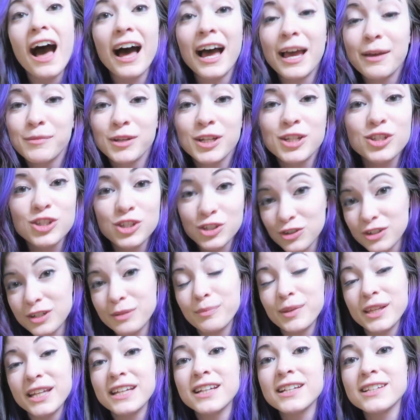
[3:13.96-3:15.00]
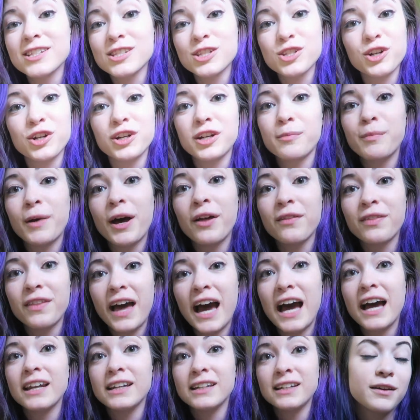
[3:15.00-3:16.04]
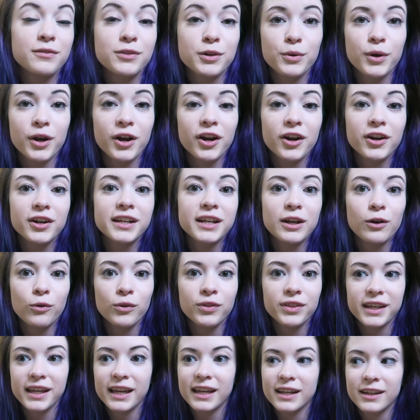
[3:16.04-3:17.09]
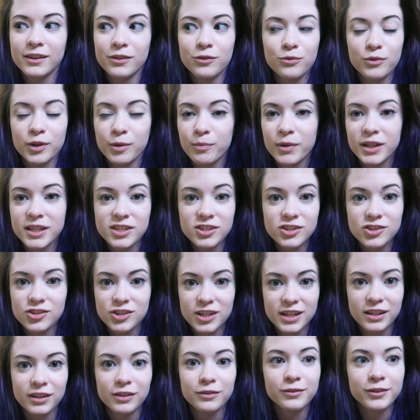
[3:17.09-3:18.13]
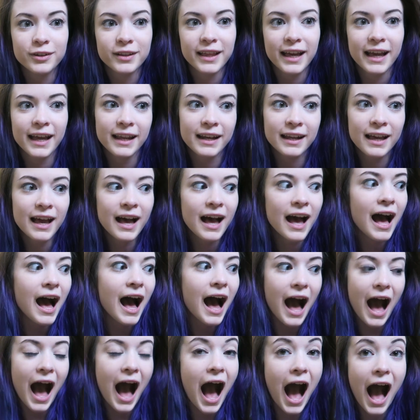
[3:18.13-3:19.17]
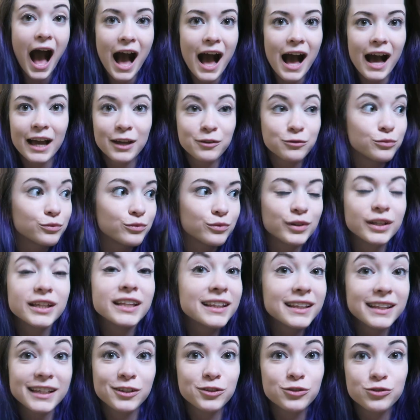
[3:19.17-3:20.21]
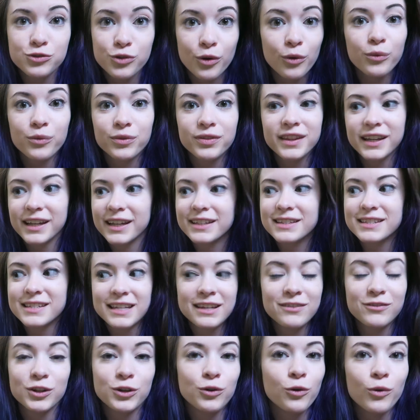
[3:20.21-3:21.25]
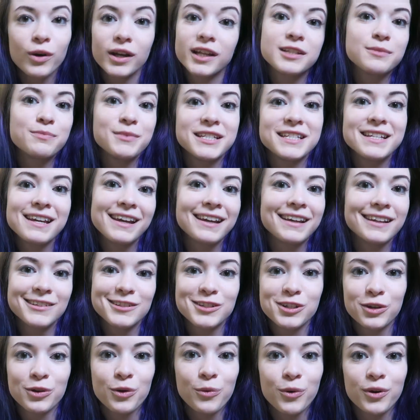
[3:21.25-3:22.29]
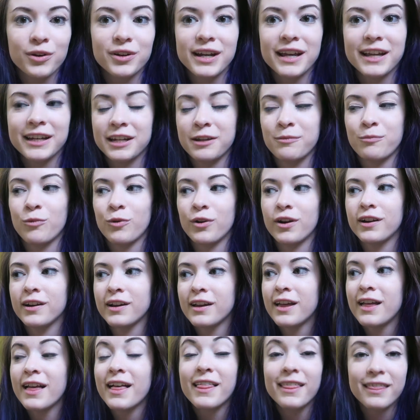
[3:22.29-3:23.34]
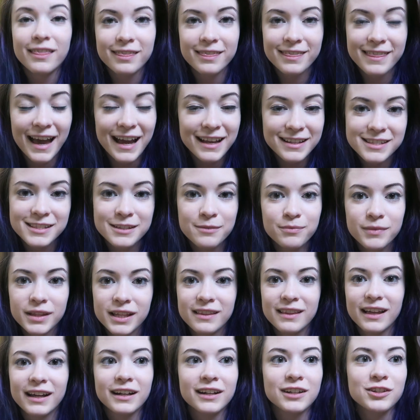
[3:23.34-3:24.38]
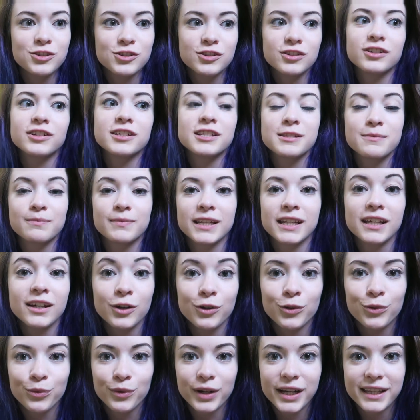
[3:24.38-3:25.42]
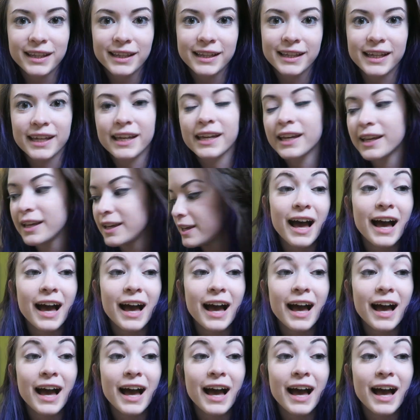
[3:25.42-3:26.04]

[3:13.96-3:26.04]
I'm extremely concerned about that. If they were already only getting 3 months in jail for that, I really don't think it's even going to be taken to court anymore. That's something that concerns me greatly.